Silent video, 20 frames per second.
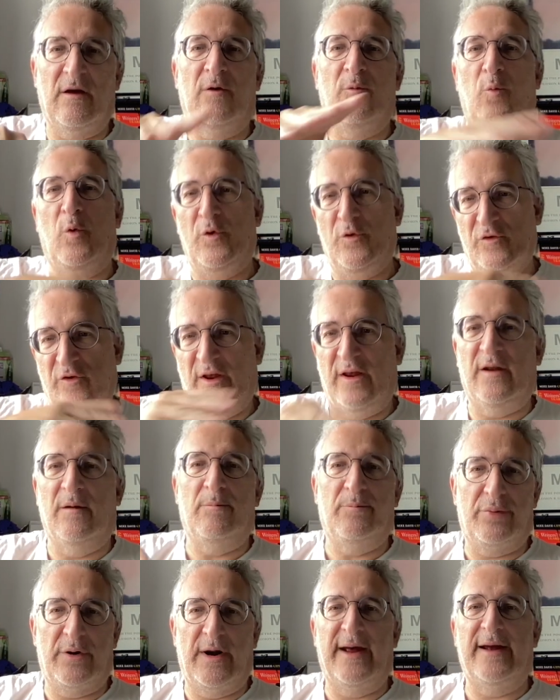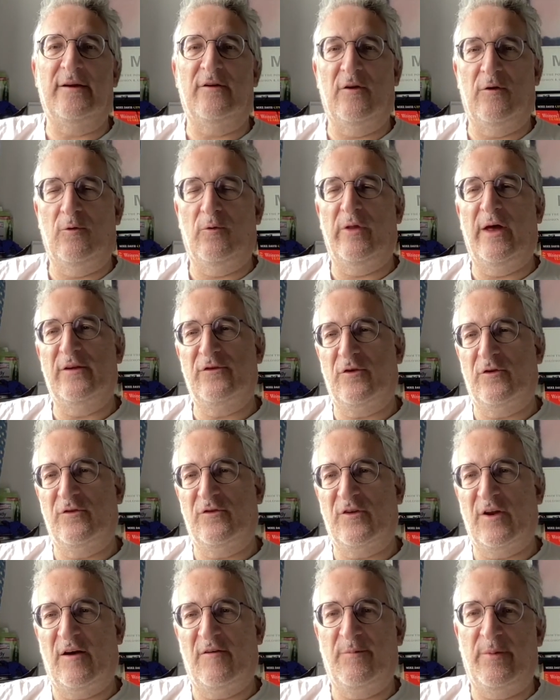are uh, wounded and pranged and all that sort of stuff.